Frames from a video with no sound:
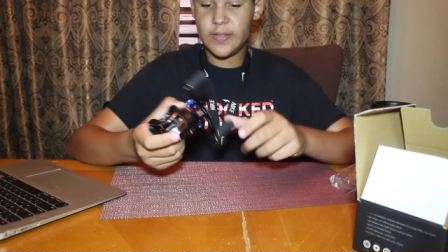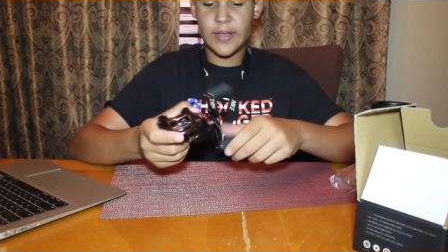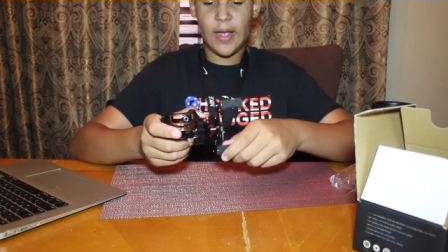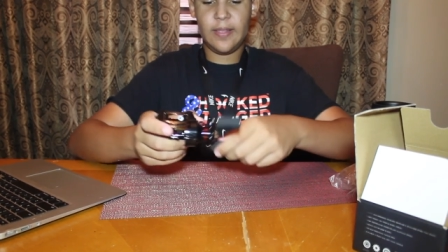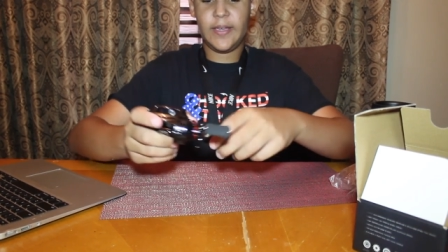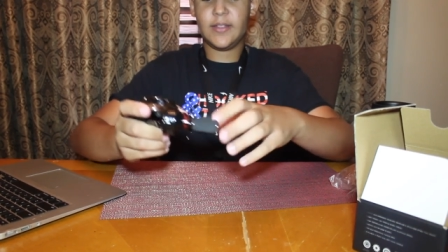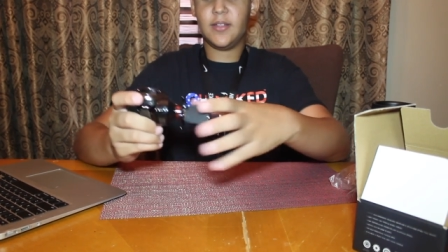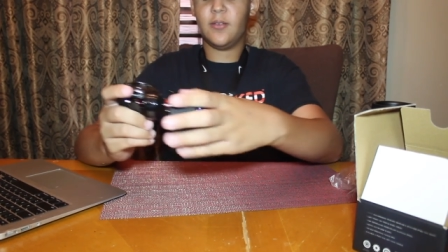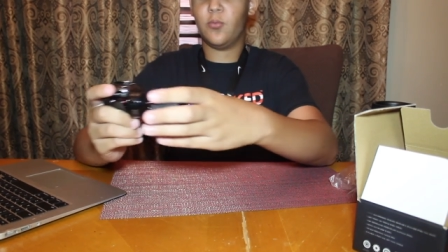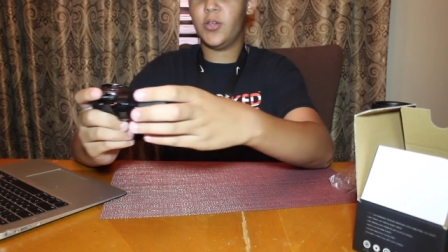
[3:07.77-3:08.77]
and like I like
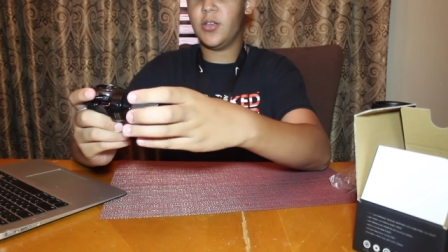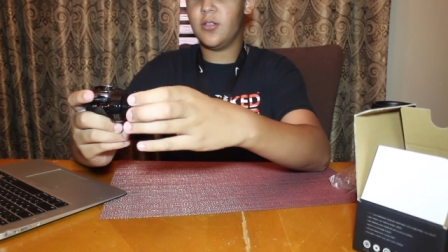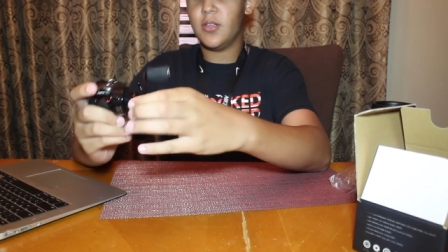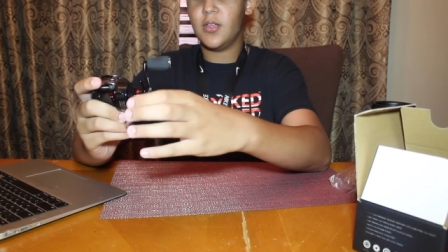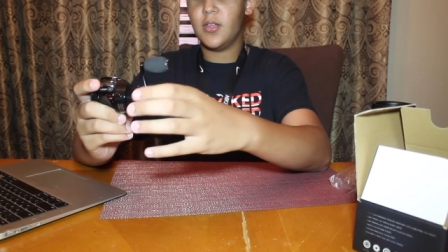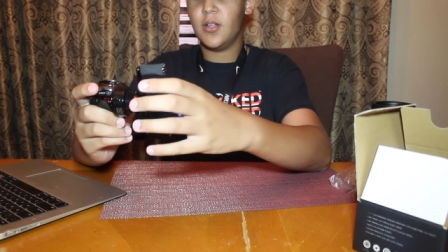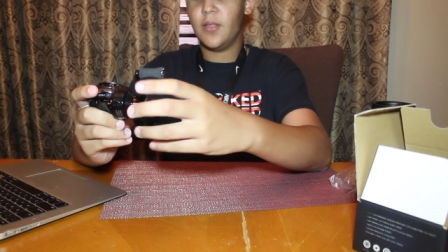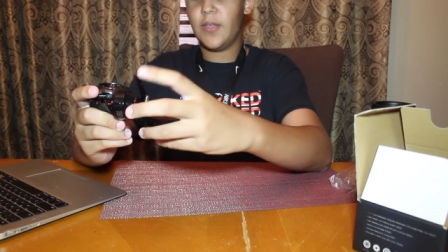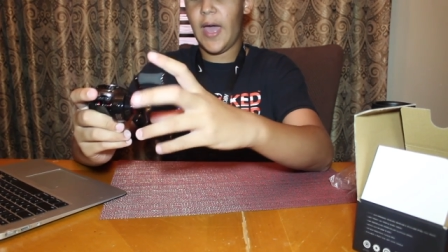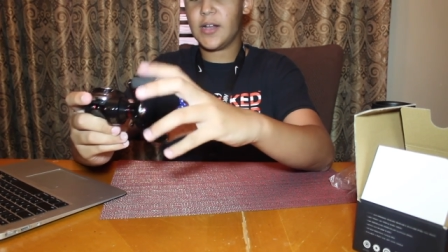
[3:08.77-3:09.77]
the reel,
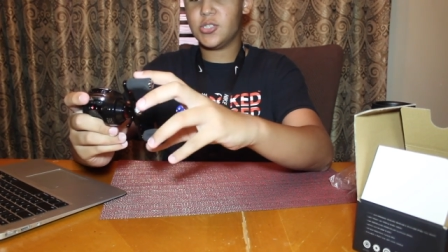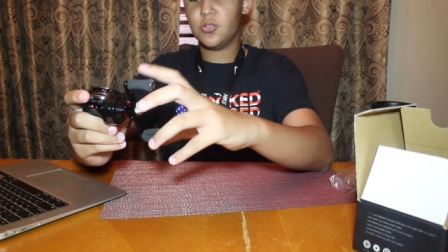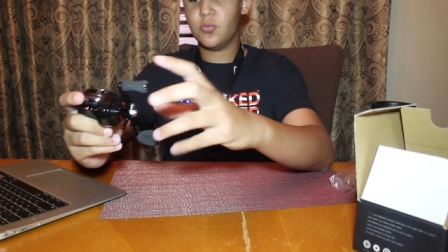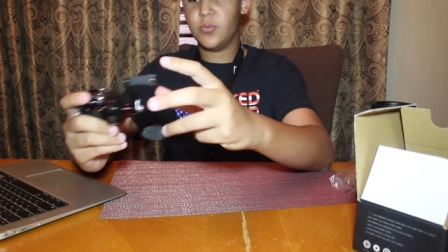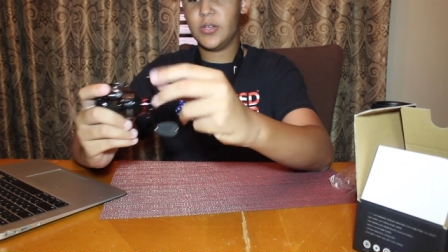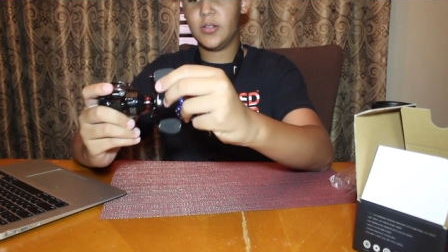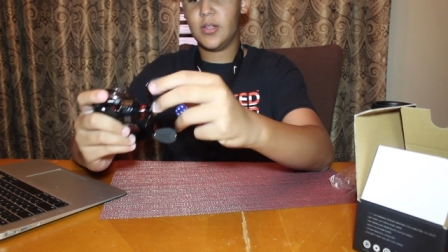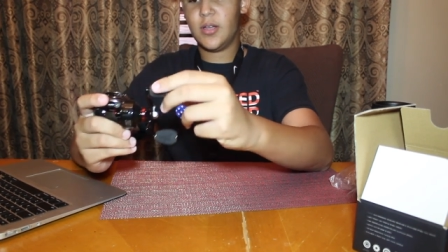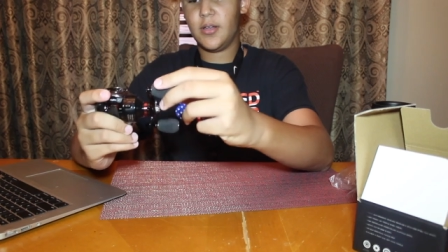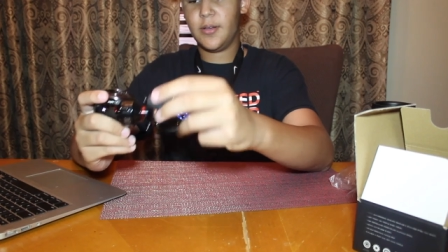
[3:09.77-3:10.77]
the actual reel
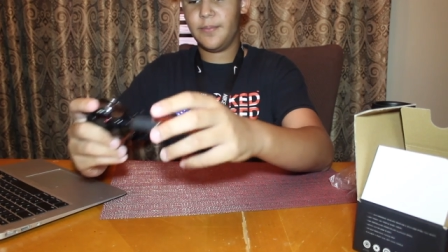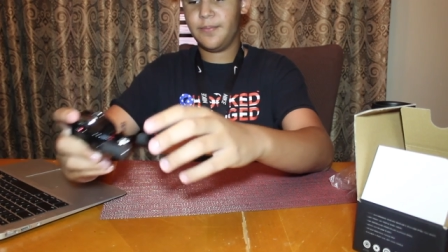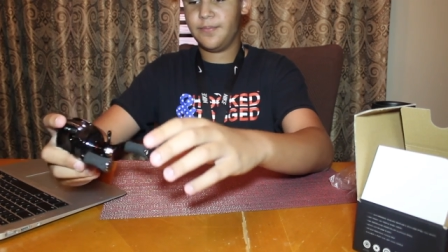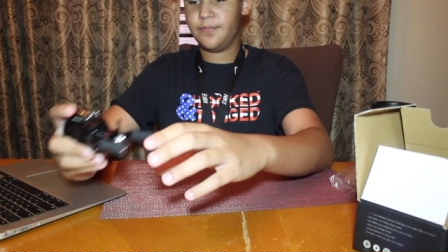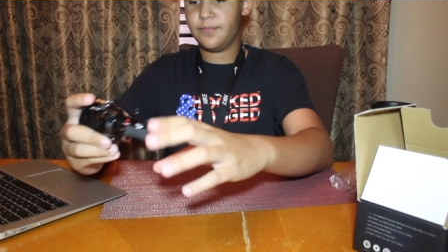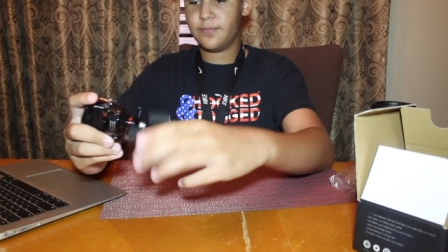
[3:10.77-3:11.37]
um,